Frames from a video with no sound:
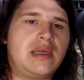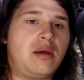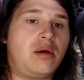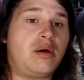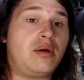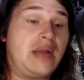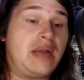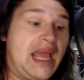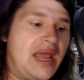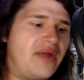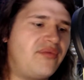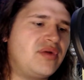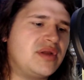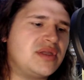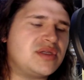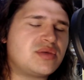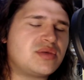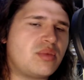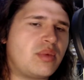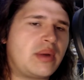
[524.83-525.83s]
on
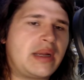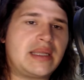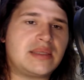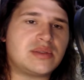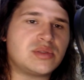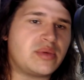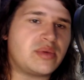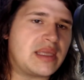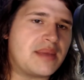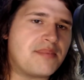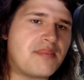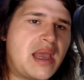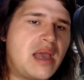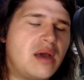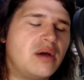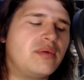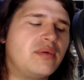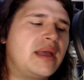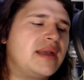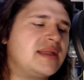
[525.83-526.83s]
average, when I'm doing a
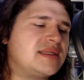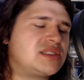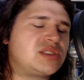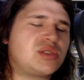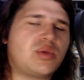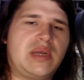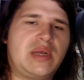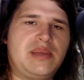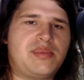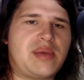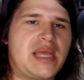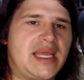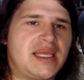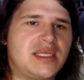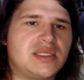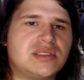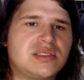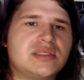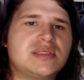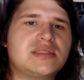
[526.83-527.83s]
mail run, it's 20
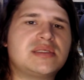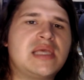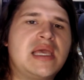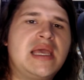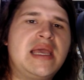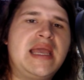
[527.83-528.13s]
packages,